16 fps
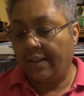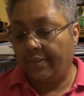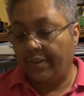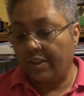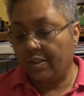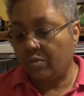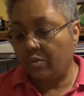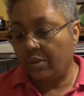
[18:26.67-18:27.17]

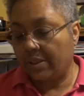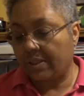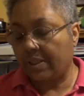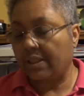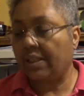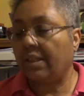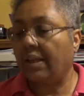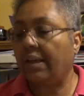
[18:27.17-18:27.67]
This one is a
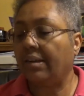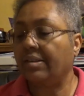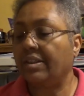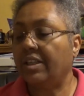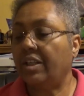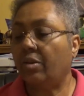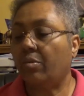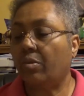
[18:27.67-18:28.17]
Little House
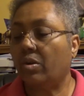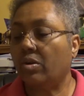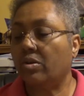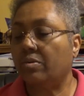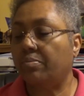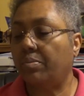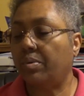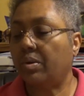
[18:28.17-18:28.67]

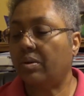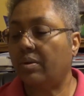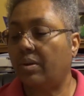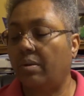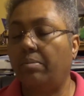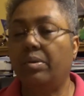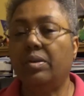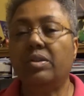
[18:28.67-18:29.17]
Needleworks book,
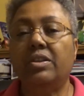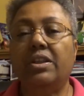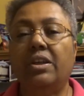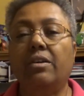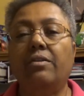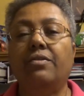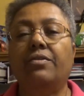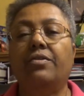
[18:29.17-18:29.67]
the
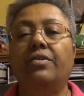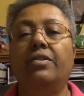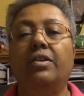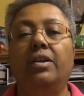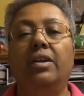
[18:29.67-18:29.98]
bookshelf.